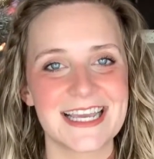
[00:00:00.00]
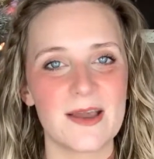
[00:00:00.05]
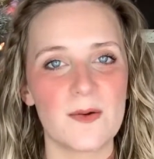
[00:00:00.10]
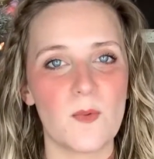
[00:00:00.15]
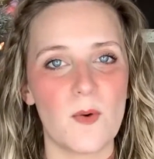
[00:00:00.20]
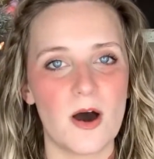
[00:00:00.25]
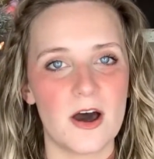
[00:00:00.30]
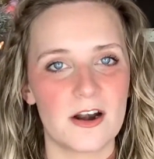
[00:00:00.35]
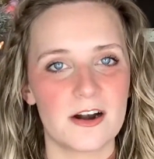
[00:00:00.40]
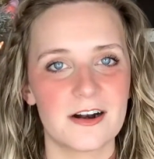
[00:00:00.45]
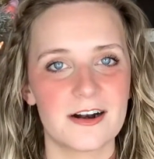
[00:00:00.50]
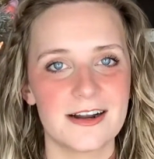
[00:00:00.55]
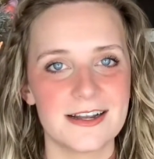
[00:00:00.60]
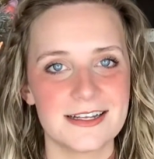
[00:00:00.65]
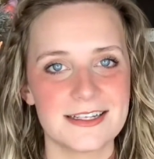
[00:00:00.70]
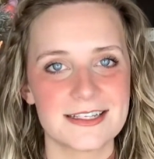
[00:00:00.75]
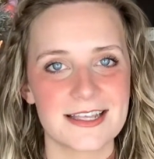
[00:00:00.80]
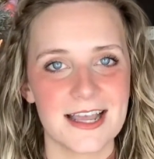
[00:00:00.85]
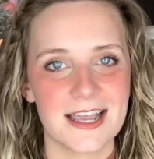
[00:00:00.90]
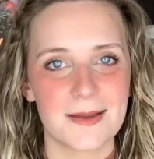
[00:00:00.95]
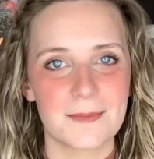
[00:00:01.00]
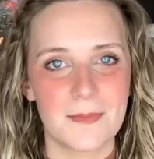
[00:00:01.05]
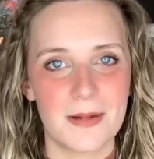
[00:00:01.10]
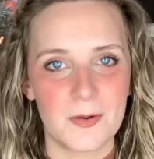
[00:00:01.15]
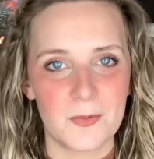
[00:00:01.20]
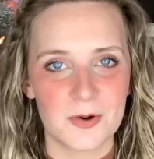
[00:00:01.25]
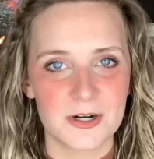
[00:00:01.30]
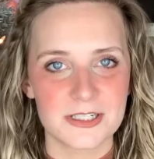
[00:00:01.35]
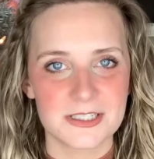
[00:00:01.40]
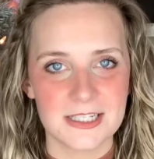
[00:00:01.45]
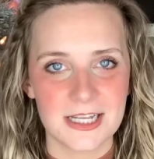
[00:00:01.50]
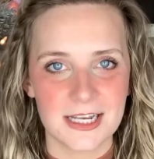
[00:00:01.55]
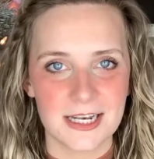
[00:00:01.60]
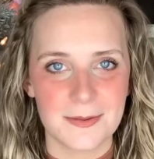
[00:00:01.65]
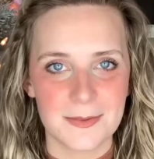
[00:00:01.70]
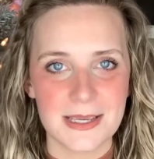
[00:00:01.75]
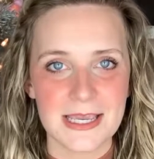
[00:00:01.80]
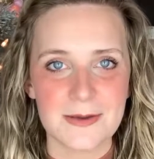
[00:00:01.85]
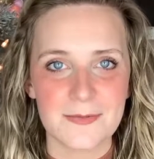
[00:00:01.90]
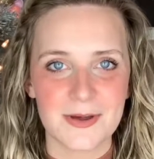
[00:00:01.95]
Water is like my worst
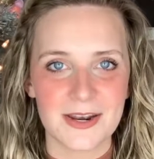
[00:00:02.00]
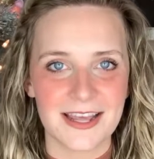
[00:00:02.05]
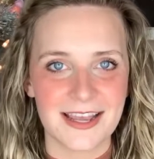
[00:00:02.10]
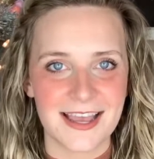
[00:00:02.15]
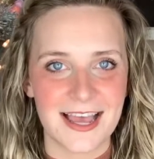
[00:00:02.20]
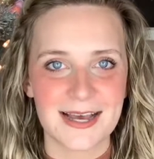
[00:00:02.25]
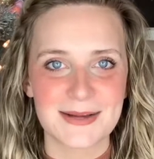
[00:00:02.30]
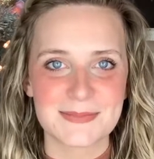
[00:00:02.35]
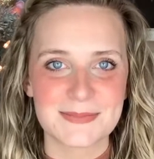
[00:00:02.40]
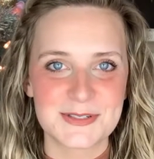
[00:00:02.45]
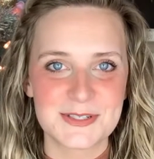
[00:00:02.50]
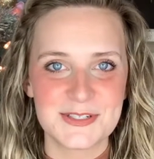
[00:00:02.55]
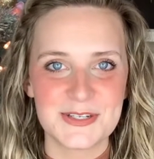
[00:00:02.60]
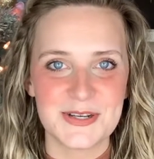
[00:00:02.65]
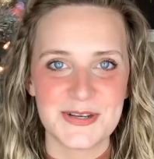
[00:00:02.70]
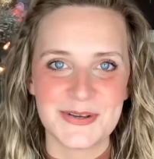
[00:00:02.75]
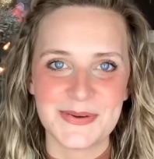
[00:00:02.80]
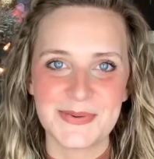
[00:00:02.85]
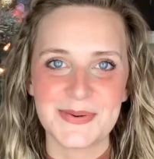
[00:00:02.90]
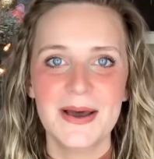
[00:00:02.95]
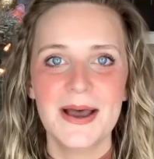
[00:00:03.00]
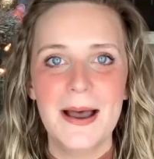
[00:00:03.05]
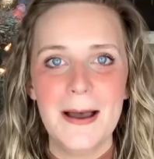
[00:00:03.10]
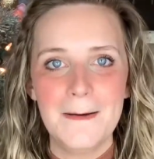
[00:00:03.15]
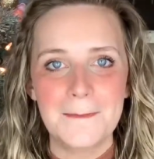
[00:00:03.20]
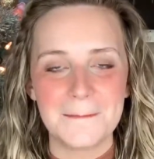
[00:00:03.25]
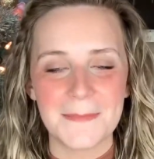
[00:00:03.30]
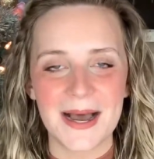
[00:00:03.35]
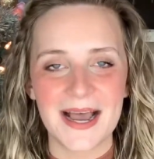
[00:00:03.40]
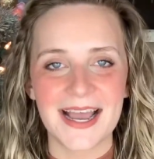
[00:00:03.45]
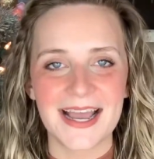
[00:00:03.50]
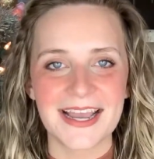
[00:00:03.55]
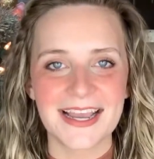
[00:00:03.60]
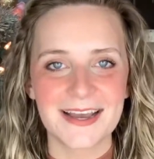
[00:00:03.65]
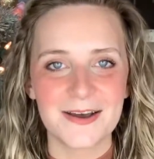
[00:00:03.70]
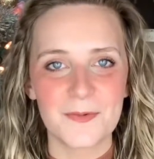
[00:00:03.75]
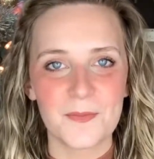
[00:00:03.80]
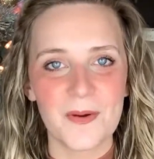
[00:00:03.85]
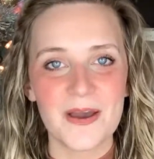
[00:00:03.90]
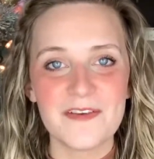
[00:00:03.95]
enemy when it comes to my
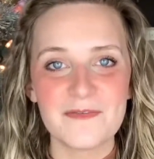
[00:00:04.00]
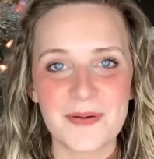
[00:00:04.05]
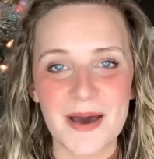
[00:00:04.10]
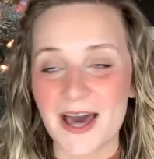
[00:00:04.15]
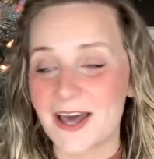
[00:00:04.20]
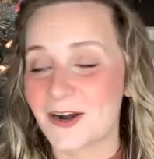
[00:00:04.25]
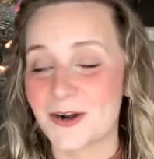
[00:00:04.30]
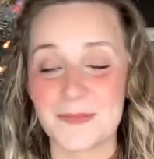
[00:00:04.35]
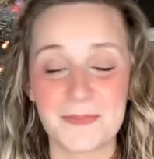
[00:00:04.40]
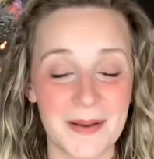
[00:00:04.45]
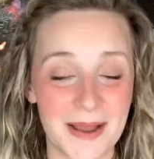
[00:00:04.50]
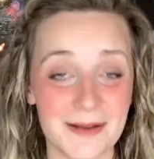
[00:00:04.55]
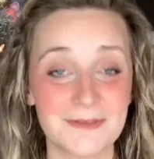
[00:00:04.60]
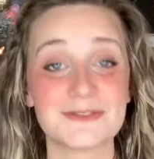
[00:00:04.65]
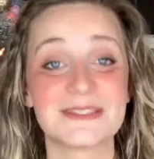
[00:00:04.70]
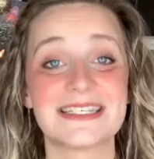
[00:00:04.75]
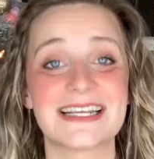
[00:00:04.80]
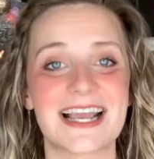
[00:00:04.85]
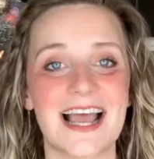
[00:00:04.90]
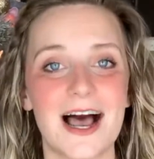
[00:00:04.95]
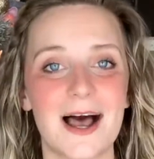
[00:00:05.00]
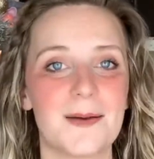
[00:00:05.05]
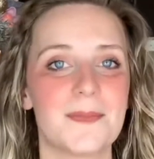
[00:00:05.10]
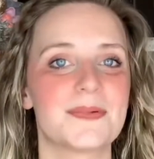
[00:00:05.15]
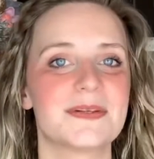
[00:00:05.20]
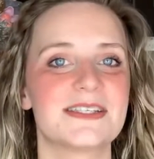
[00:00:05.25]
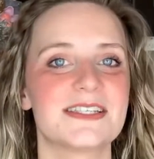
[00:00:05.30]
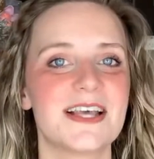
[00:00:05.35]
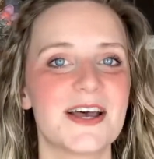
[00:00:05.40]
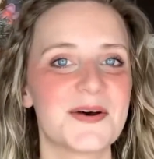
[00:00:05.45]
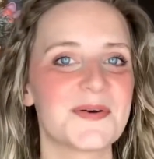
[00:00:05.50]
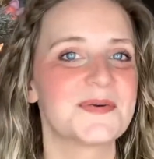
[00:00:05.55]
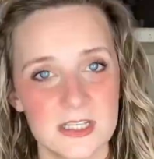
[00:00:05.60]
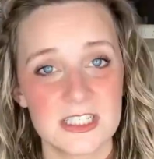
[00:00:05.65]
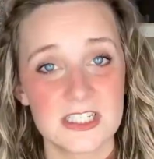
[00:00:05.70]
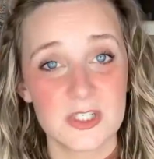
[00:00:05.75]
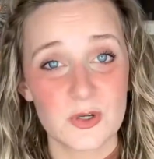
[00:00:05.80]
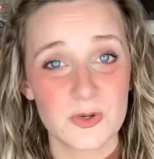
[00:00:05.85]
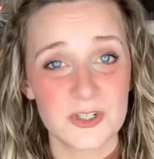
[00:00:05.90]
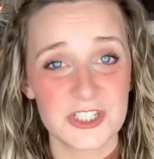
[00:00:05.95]
wave pattern bouncing up. So
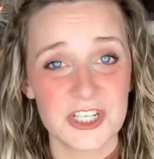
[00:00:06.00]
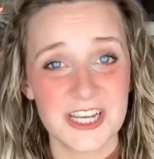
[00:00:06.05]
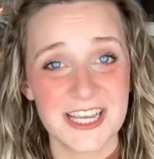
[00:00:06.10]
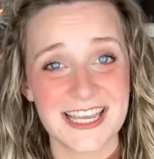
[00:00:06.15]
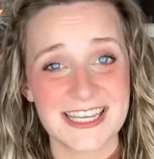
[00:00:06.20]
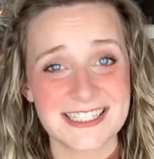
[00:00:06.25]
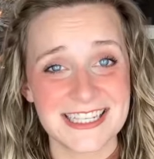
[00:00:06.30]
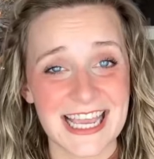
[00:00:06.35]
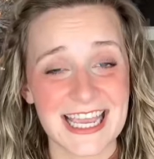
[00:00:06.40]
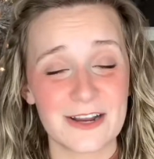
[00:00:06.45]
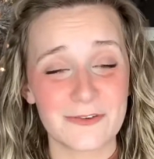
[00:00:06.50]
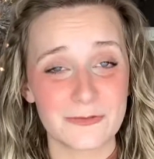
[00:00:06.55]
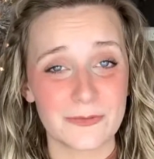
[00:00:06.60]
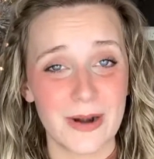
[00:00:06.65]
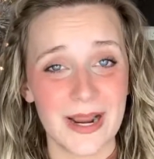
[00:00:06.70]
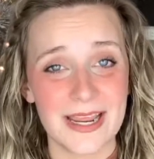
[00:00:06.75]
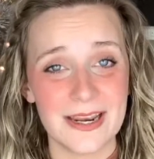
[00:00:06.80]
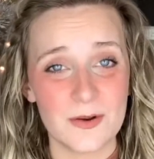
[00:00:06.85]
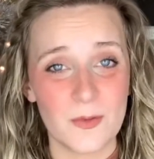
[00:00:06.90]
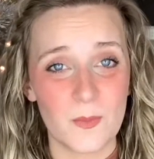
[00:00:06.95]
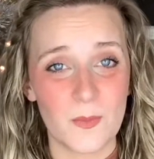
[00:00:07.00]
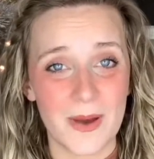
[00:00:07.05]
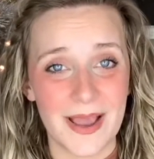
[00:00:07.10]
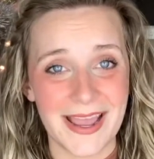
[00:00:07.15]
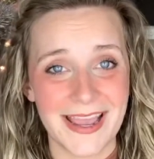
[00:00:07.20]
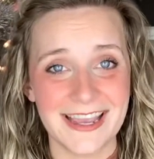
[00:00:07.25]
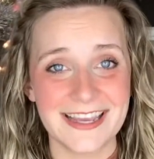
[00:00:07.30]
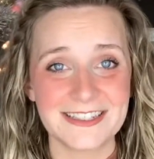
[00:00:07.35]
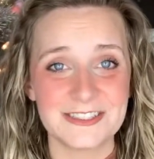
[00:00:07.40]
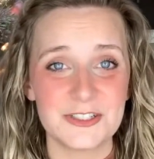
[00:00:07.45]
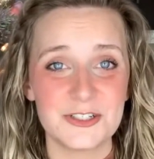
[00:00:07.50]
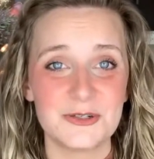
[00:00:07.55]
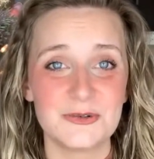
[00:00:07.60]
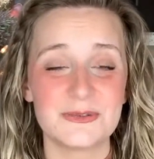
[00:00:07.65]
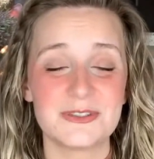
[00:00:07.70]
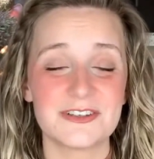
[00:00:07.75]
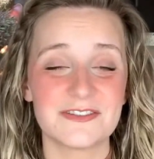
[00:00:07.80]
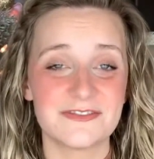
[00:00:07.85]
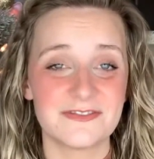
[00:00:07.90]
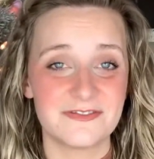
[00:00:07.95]
squishing is a great way to
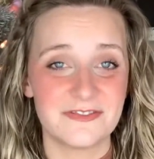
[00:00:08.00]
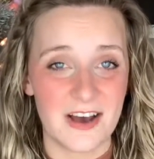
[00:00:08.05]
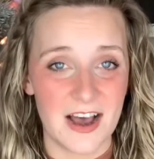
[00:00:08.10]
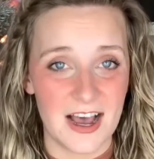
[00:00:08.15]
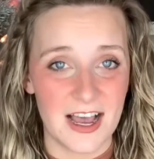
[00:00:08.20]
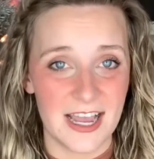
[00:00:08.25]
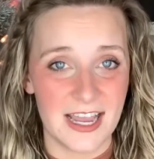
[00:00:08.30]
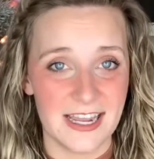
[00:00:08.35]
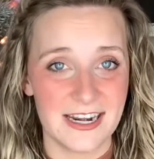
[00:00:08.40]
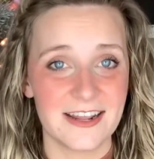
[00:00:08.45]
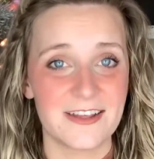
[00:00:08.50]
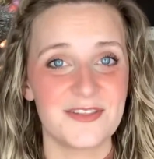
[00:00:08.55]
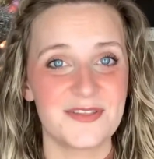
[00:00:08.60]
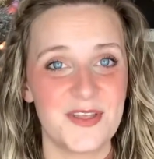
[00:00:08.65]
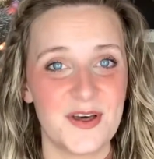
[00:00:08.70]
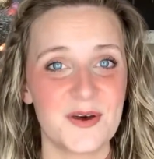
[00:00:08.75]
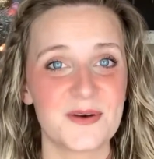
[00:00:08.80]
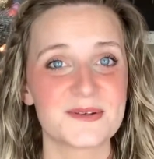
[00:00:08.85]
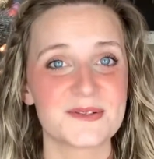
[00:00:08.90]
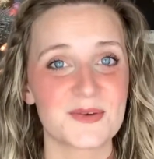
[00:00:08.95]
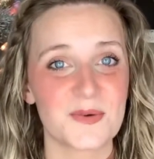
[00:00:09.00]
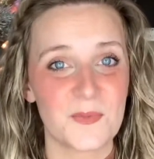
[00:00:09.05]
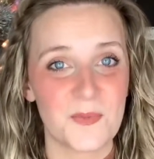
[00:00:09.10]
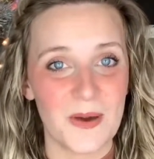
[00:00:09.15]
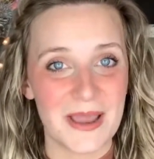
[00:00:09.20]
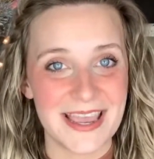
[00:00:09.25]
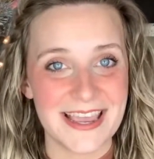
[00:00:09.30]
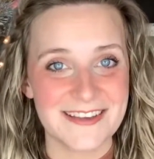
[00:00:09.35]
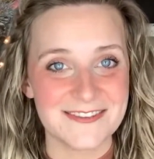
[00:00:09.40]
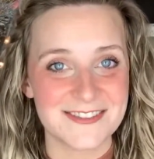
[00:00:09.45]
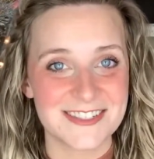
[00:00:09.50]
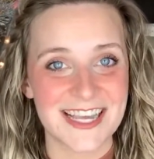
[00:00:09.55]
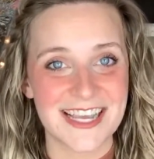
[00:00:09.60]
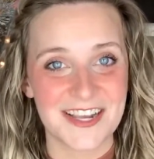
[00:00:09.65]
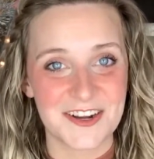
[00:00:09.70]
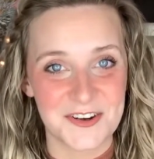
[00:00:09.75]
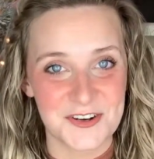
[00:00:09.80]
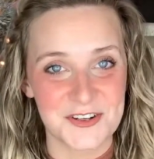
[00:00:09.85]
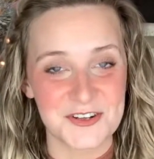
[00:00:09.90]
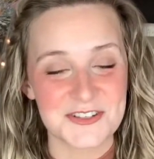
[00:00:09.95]
define those waves and
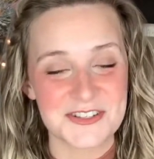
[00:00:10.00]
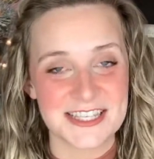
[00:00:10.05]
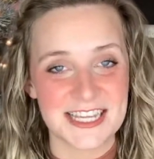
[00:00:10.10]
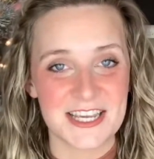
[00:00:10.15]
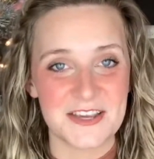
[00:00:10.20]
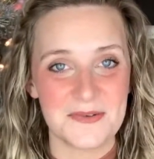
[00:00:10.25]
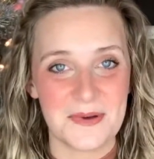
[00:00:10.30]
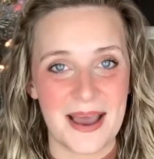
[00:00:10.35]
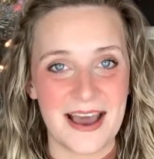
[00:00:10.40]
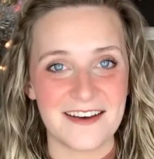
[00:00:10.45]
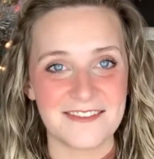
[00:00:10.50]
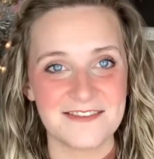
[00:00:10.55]
curls that you have.